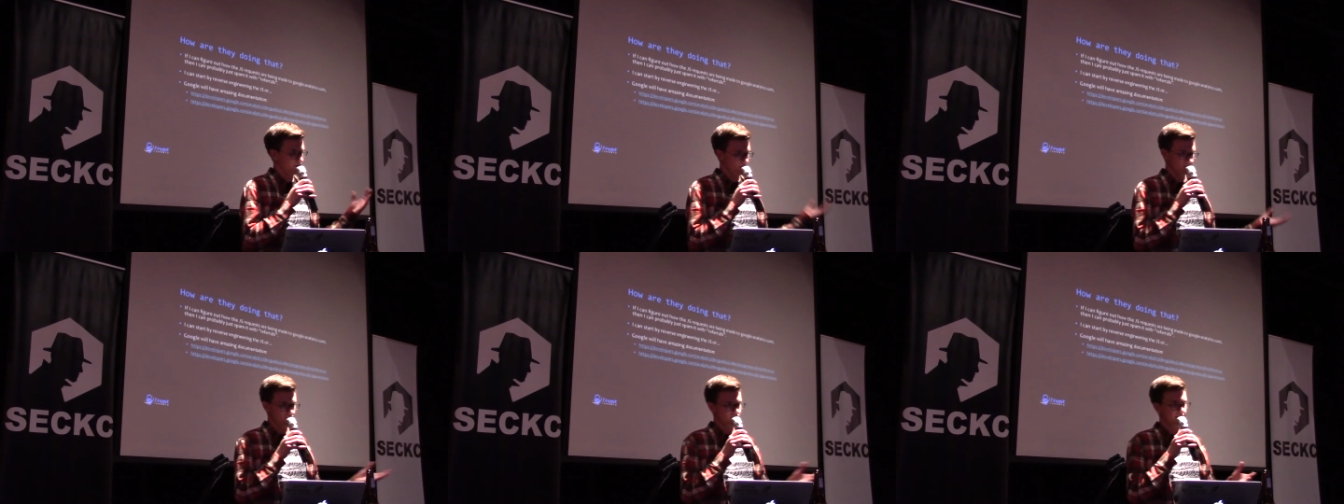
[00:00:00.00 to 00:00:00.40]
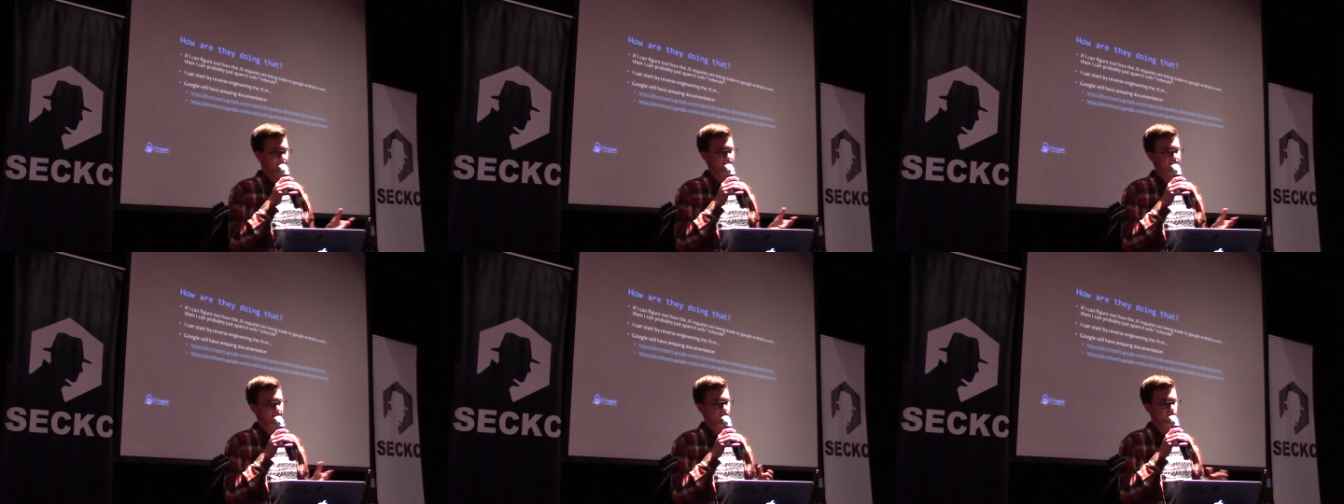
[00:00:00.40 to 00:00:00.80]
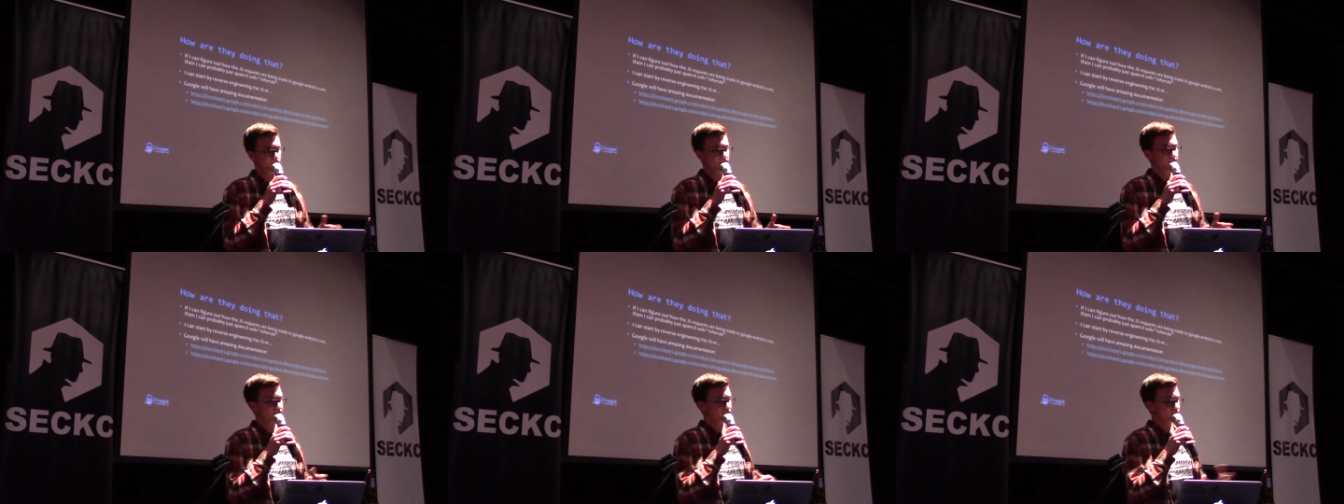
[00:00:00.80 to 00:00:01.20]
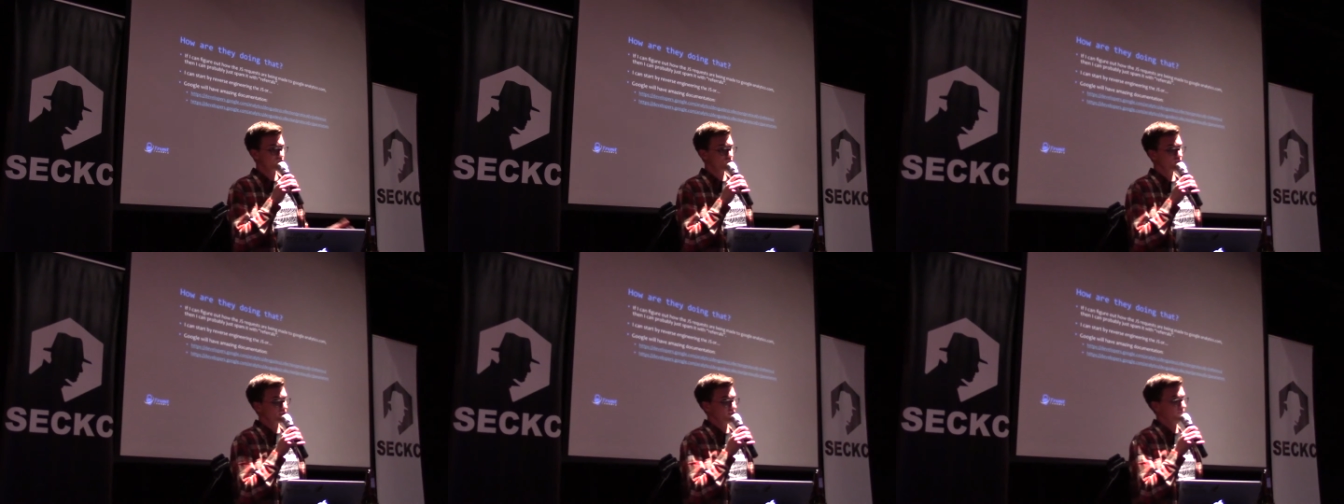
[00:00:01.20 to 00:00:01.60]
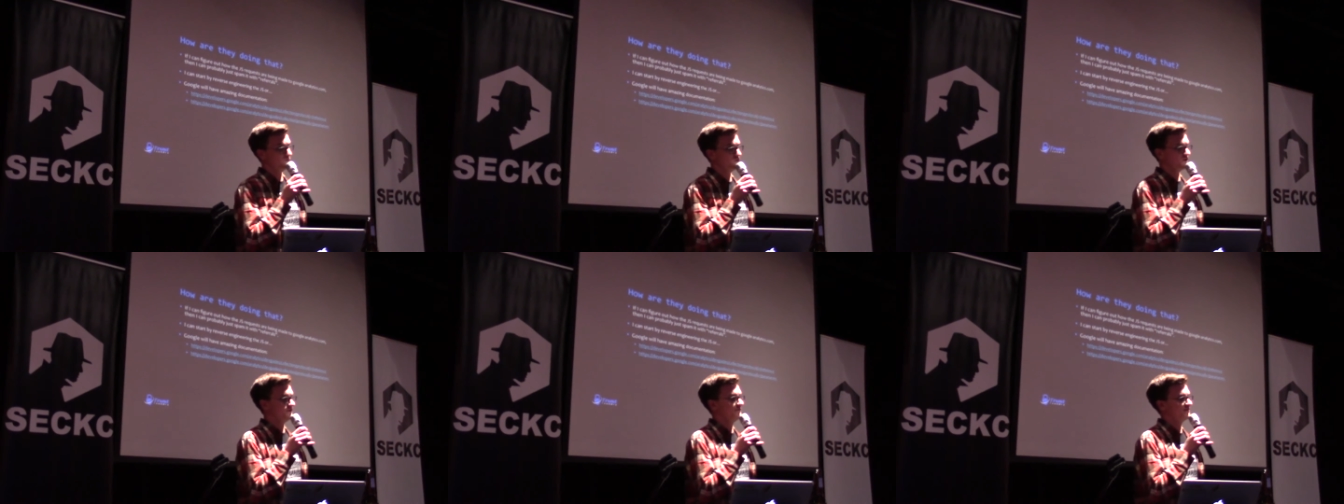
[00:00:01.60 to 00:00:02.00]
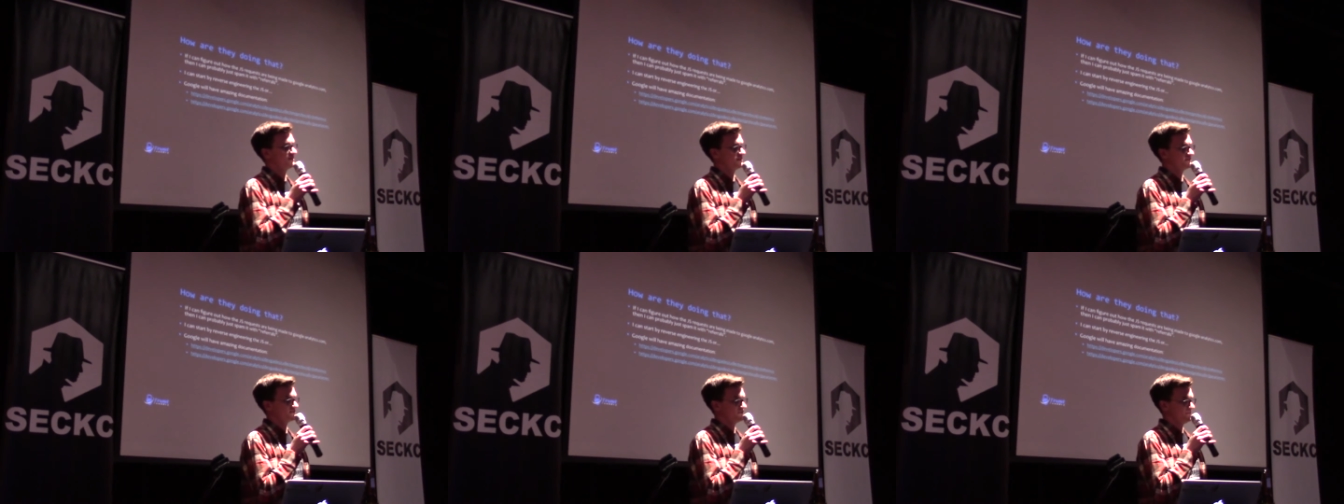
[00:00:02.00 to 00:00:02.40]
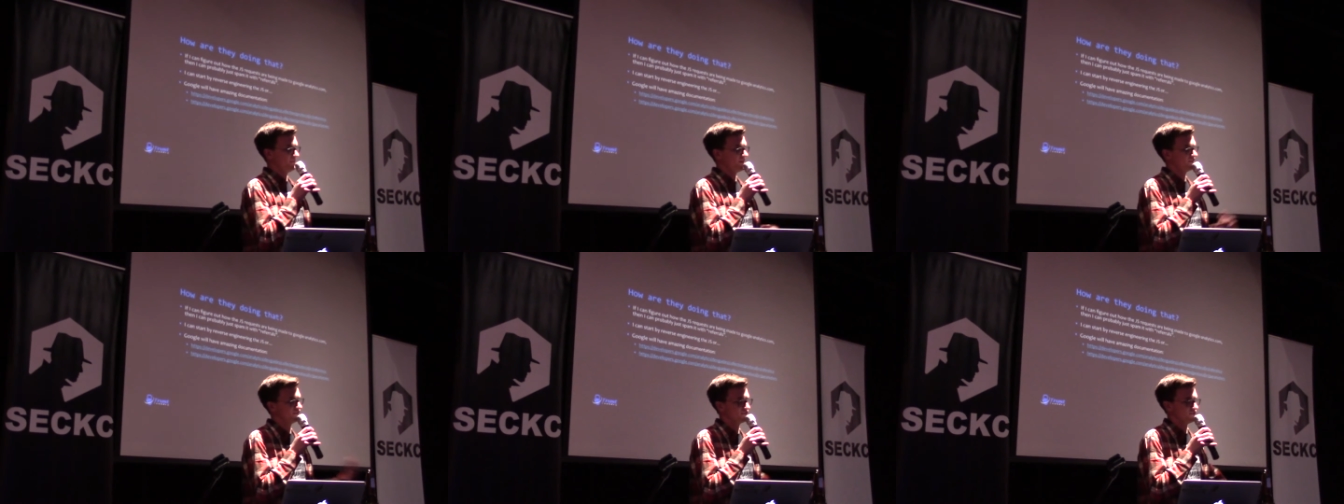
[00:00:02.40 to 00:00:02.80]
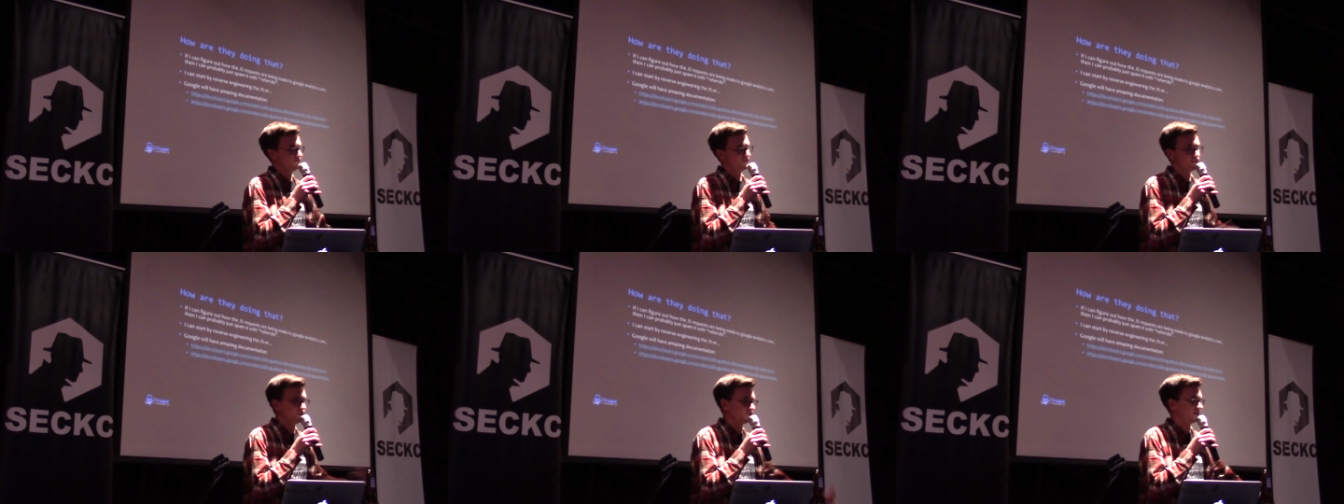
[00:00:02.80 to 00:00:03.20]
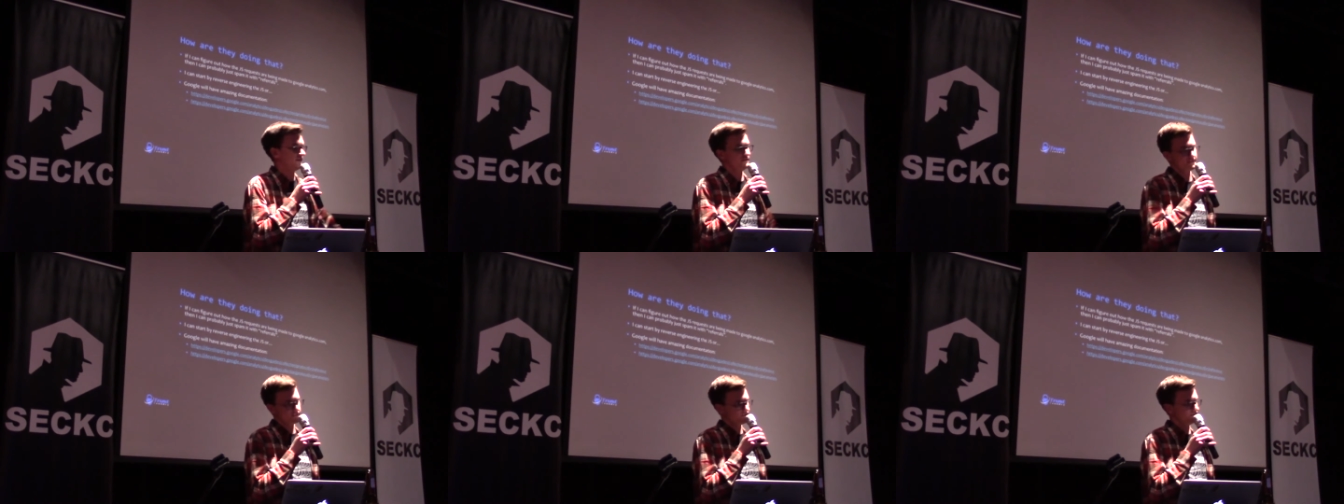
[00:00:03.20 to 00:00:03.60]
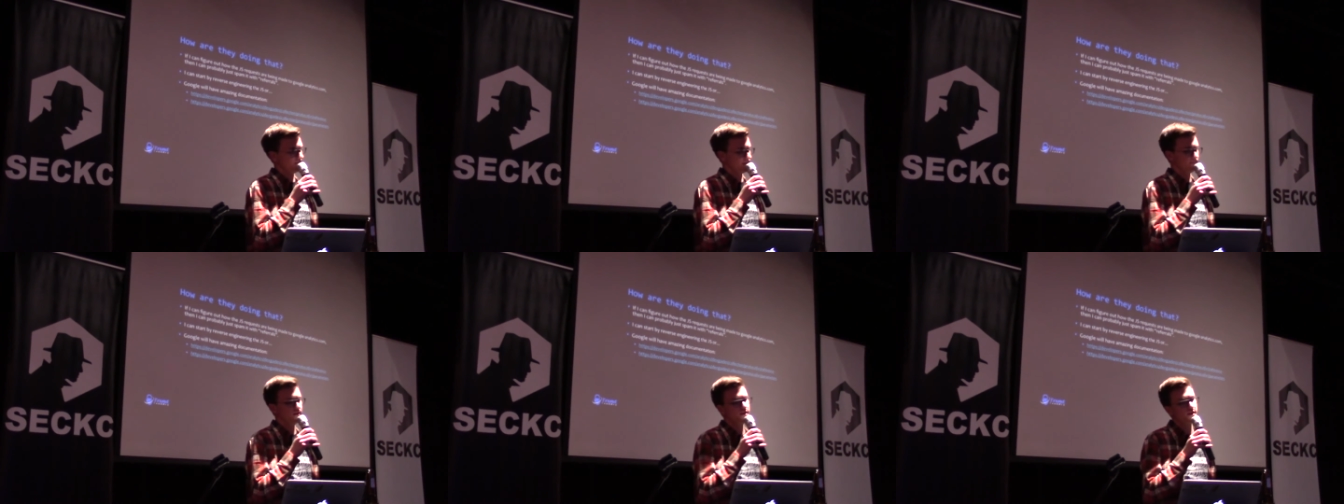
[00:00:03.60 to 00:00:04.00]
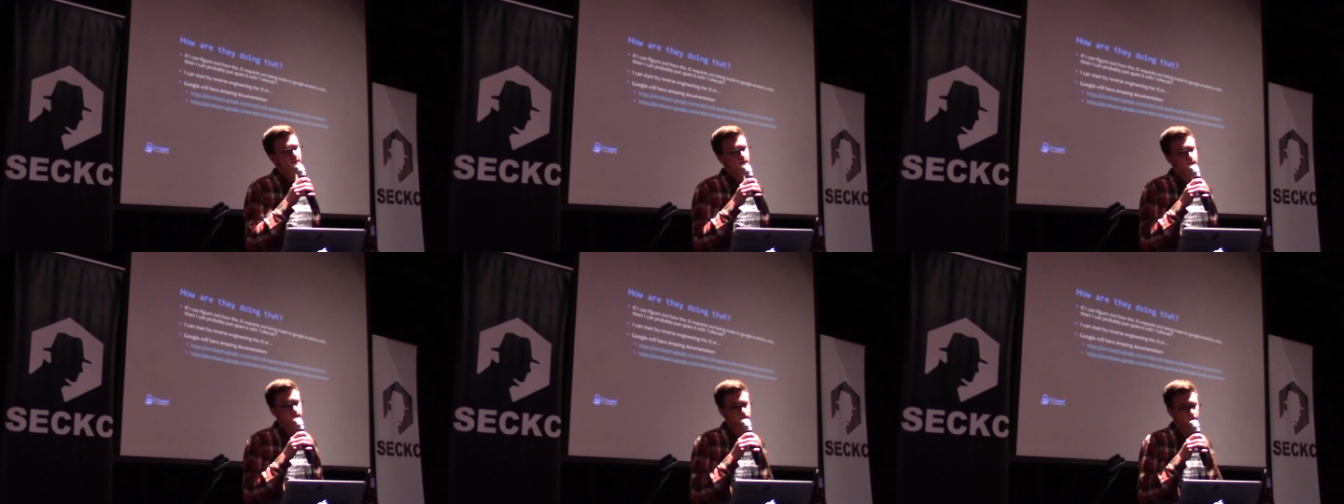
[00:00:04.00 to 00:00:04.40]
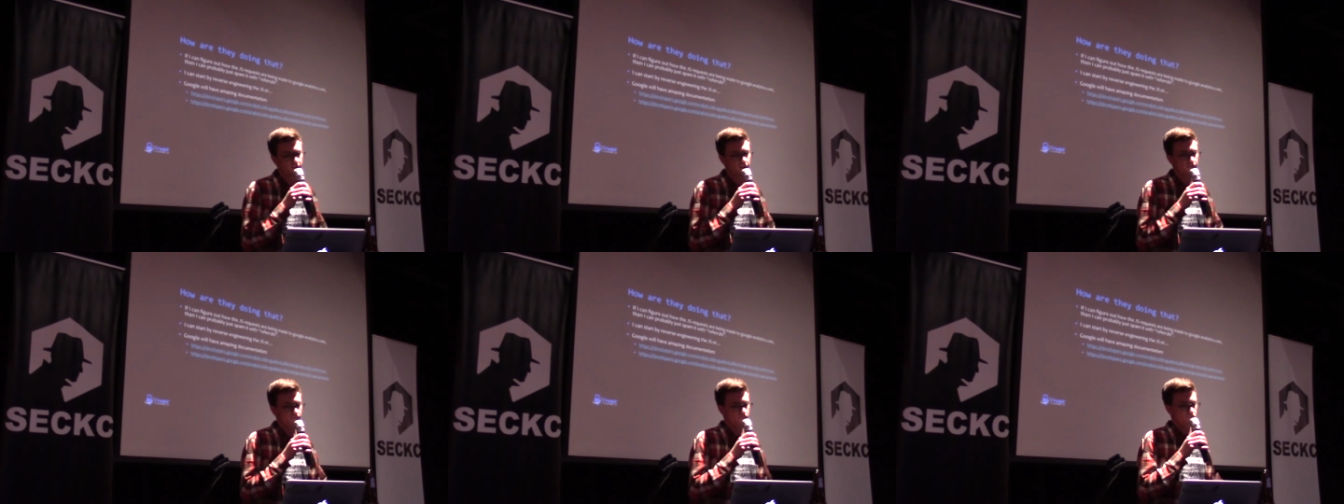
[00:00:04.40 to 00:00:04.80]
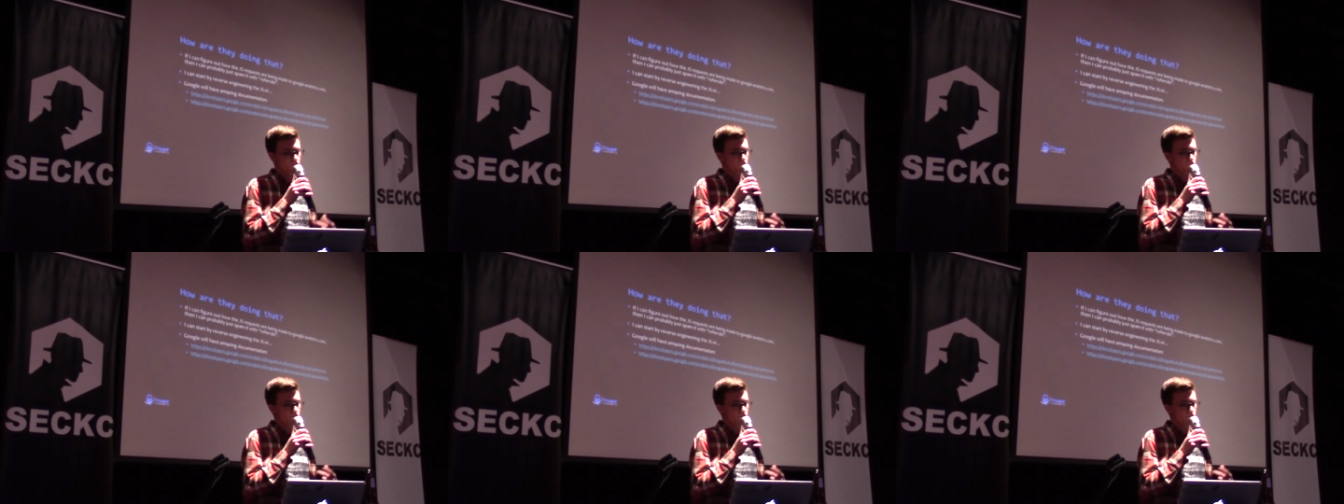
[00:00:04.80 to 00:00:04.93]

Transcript: a user's acting on the page doesn't work anymore because the page isn't reloading every single time. So they